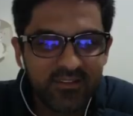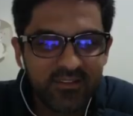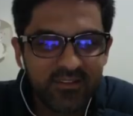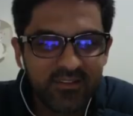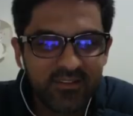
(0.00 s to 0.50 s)

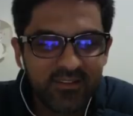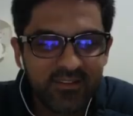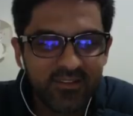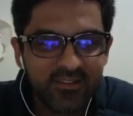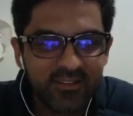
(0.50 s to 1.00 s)

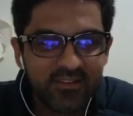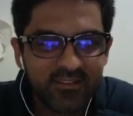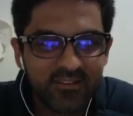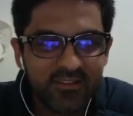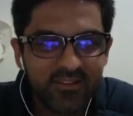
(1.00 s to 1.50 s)

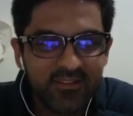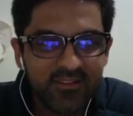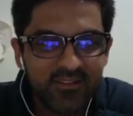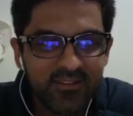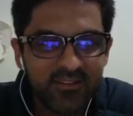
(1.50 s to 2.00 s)

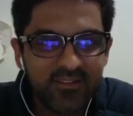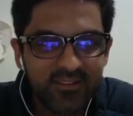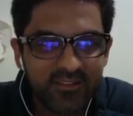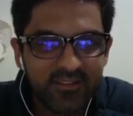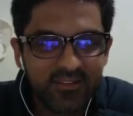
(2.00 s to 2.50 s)

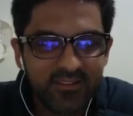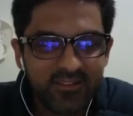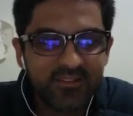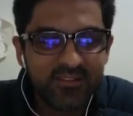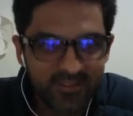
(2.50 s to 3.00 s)

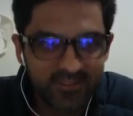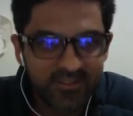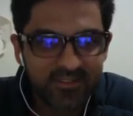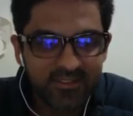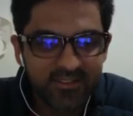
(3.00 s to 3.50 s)

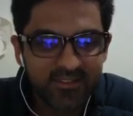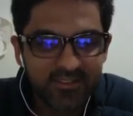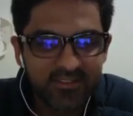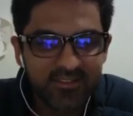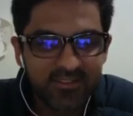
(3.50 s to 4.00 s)

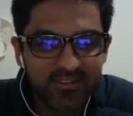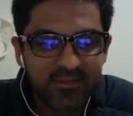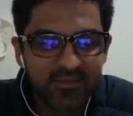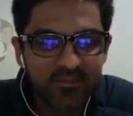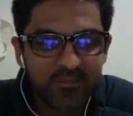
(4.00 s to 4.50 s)

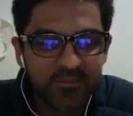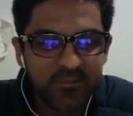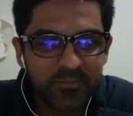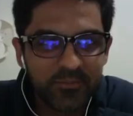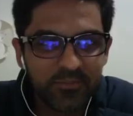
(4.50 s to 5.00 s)

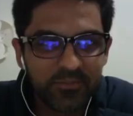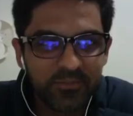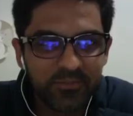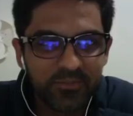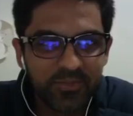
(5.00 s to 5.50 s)

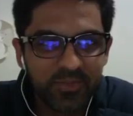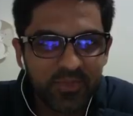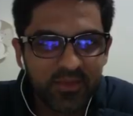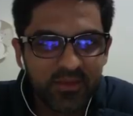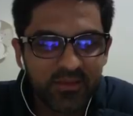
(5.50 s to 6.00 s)

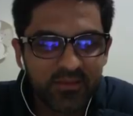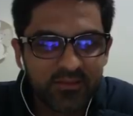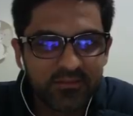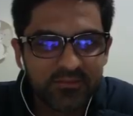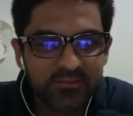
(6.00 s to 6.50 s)

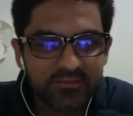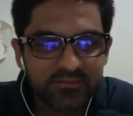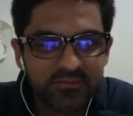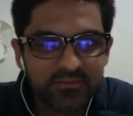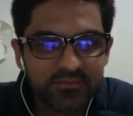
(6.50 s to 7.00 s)

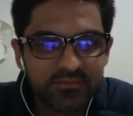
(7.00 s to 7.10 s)
This person isn't speaking.